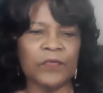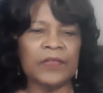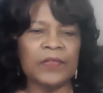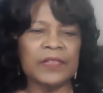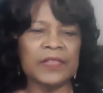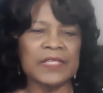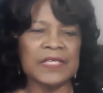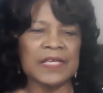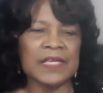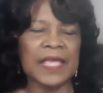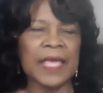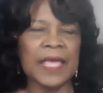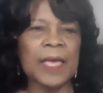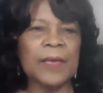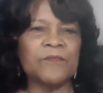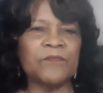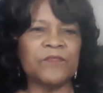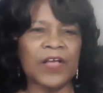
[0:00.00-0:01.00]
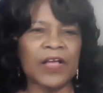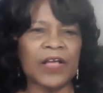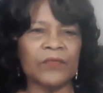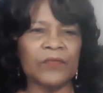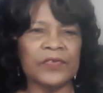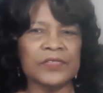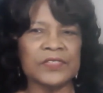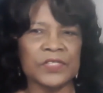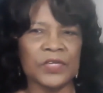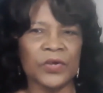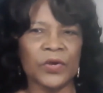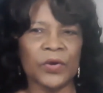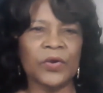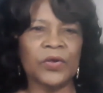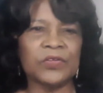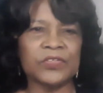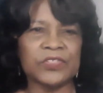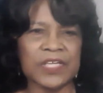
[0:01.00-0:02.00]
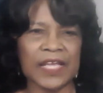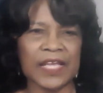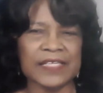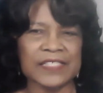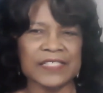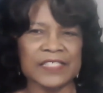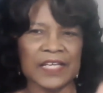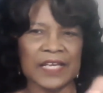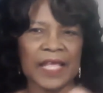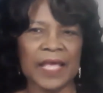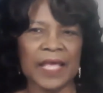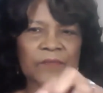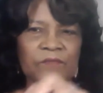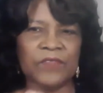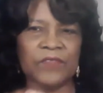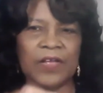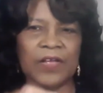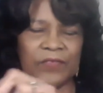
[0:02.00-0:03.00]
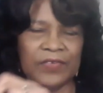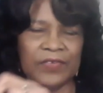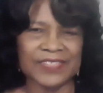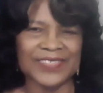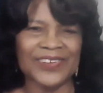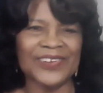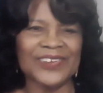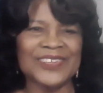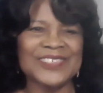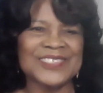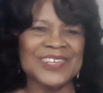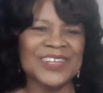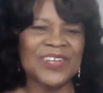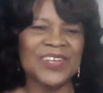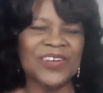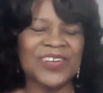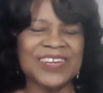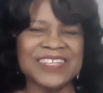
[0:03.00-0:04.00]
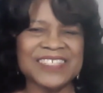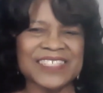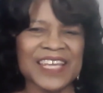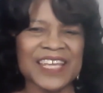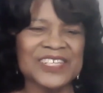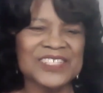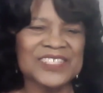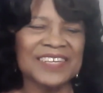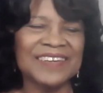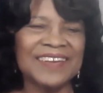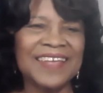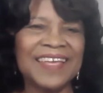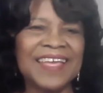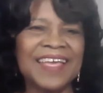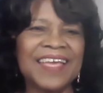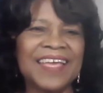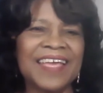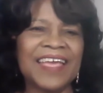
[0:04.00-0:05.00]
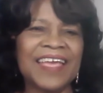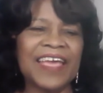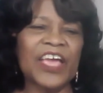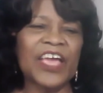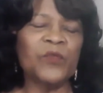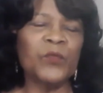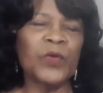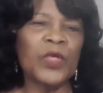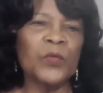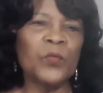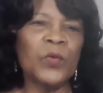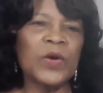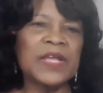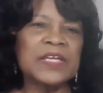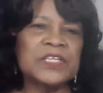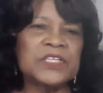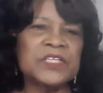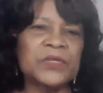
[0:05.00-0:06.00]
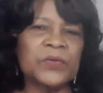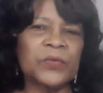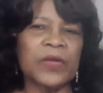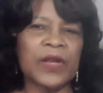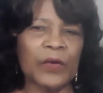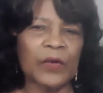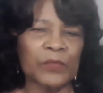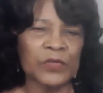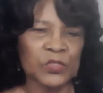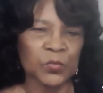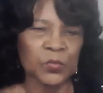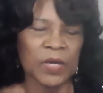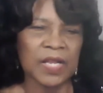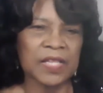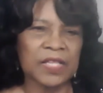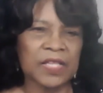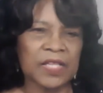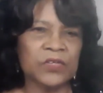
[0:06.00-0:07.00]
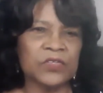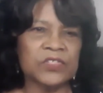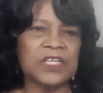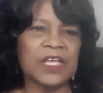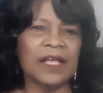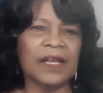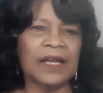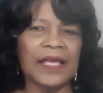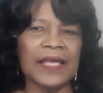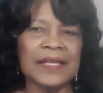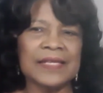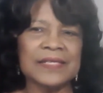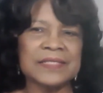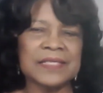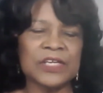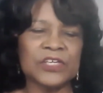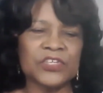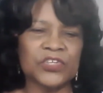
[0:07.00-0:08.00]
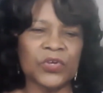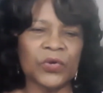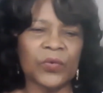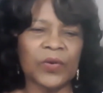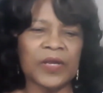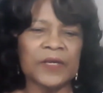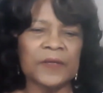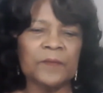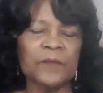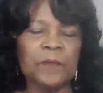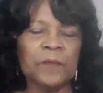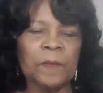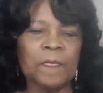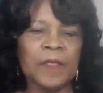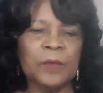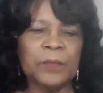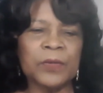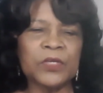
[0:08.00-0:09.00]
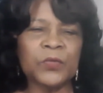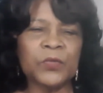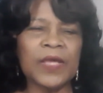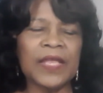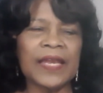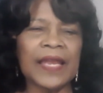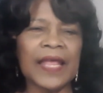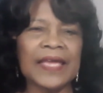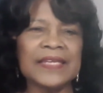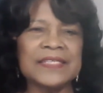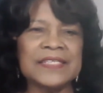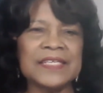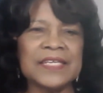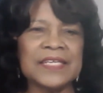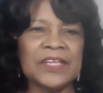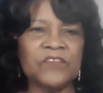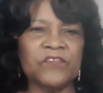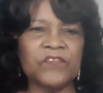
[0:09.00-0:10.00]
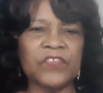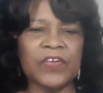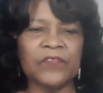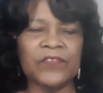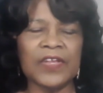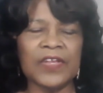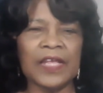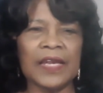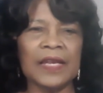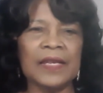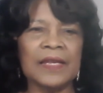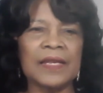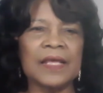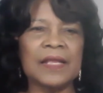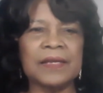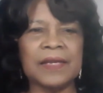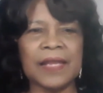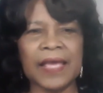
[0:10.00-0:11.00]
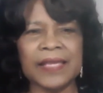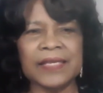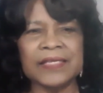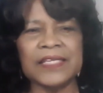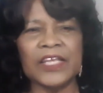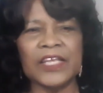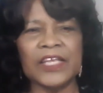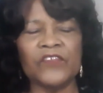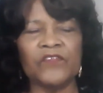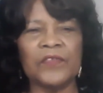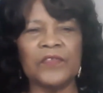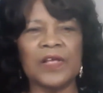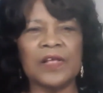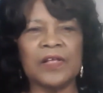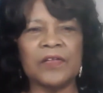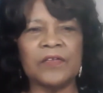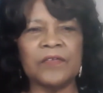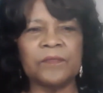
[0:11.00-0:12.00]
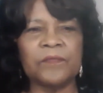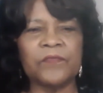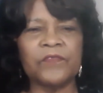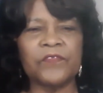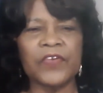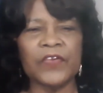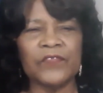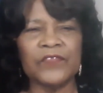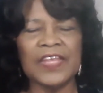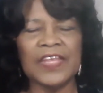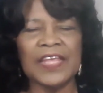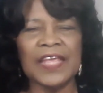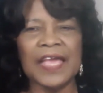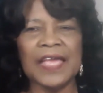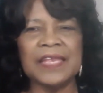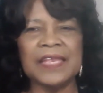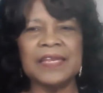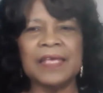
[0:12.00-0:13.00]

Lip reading: the Camp Founders Girls. She has a Camp Founders Girls organization. And we went to, and I was one of those young ladies that joined between 1950 and 1958